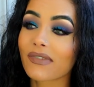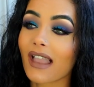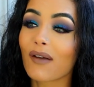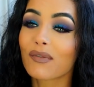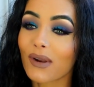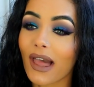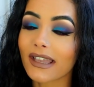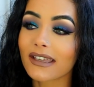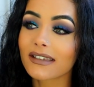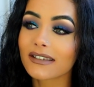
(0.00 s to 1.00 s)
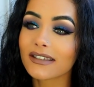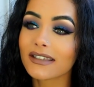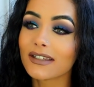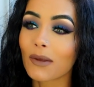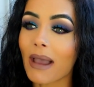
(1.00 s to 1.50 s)
I feel like
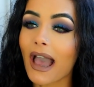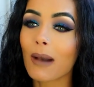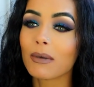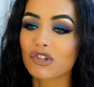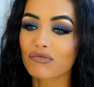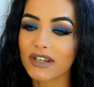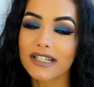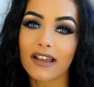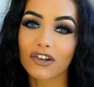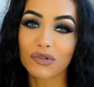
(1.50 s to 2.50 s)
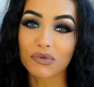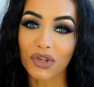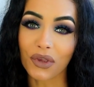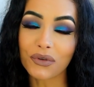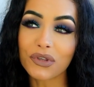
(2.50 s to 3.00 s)
no matter how much research you
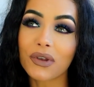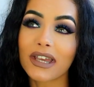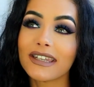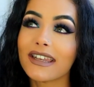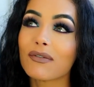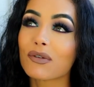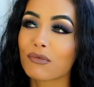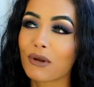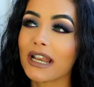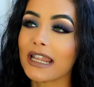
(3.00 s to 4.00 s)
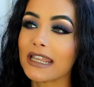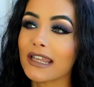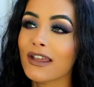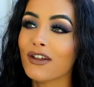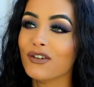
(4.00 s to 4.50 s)
do, you can never really
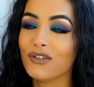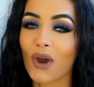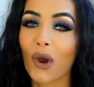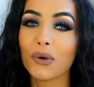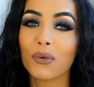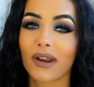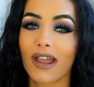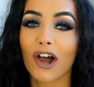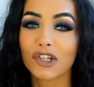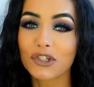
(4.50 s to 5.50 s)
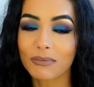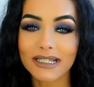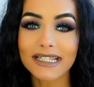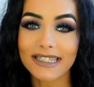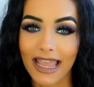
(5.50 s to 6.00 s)
know
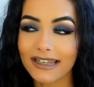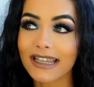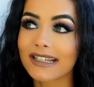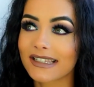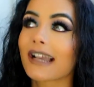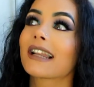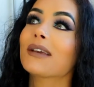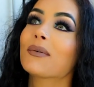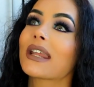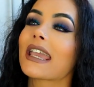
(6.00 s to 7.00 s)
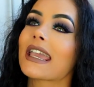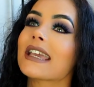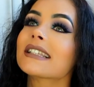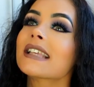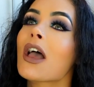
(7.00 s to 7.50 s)
100% exactly what it
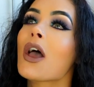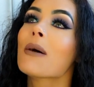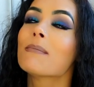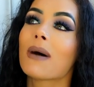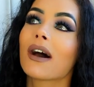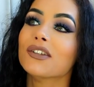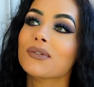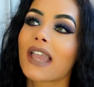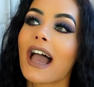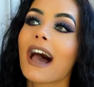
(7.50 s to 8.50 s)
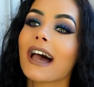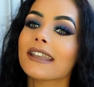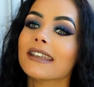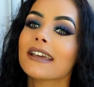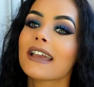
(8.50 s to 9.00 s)
is, but you
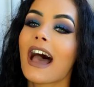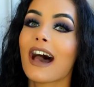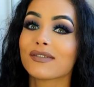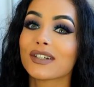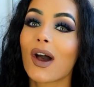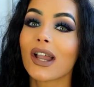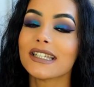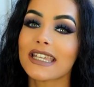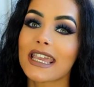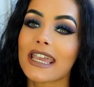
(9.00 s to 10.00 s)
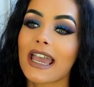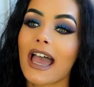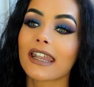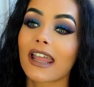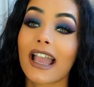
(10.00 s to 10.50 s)
can have an idea
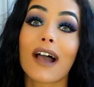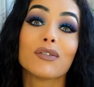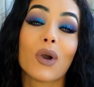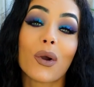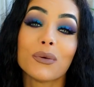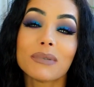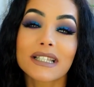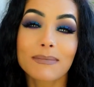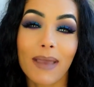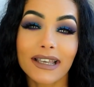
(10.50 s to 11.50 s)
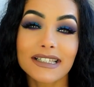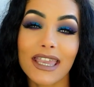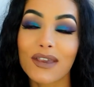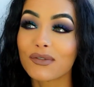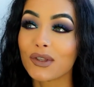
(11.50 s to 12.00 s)
and like have your own
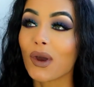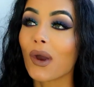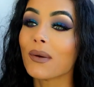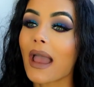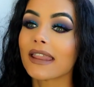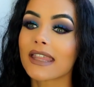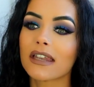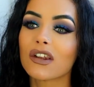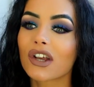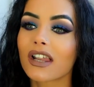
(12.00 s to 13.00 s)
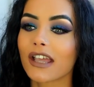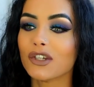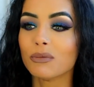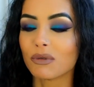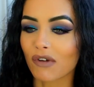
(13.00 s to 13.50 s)
perspective, you know, and then look at like
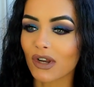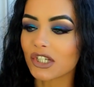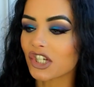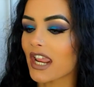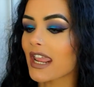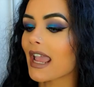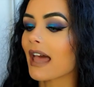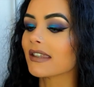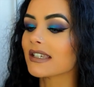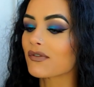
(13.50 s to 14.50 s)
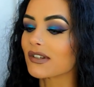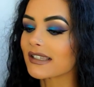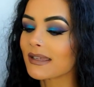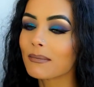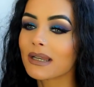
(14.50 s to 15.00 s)
numerology and the different
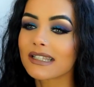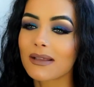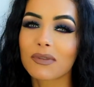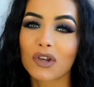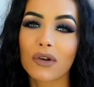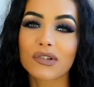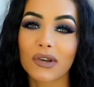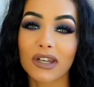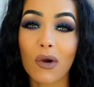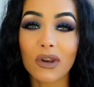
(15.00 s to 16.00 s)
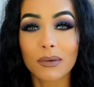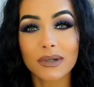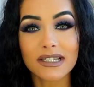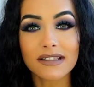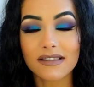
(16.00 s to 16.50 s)
symbolism that goes on in
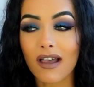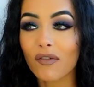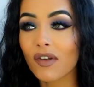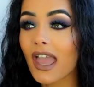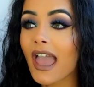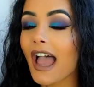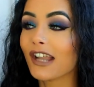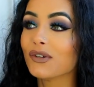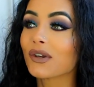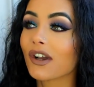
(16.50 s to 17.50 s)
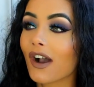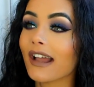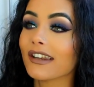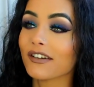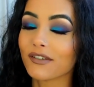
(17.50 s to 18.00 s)
Hollywood and stuff, and you can
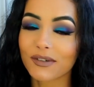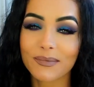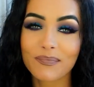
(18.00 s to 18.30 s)
kind of